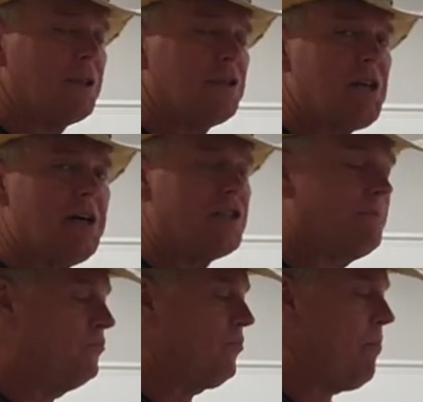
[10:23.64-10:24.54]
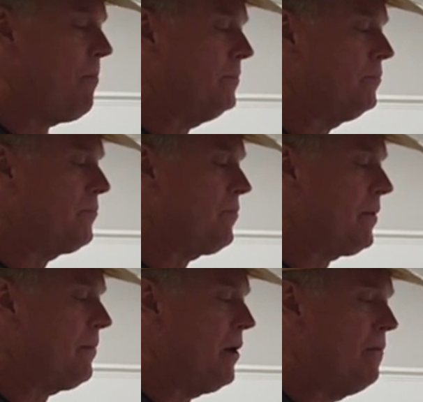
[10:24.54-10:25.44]
I can say is
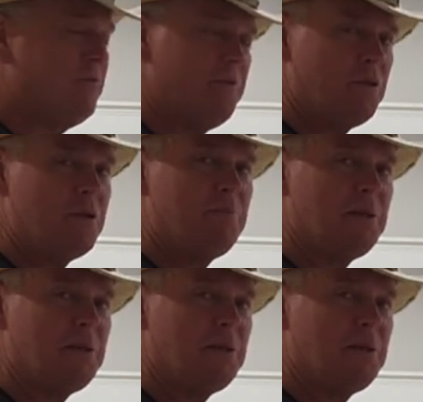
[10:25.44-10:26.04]
I'm very